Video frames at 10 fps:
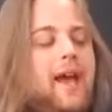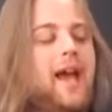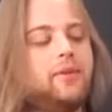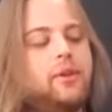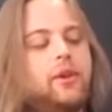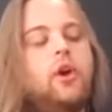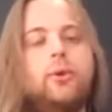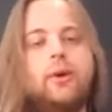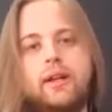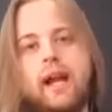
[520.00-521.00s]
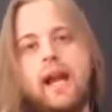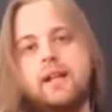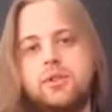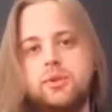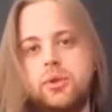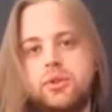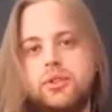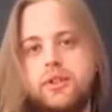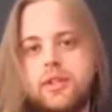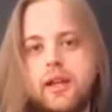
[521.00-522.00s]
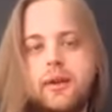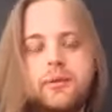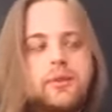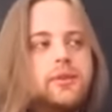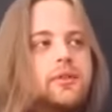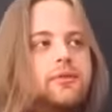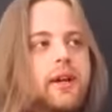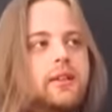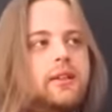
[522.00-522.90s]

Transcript: have a go at 2 chords because I used to find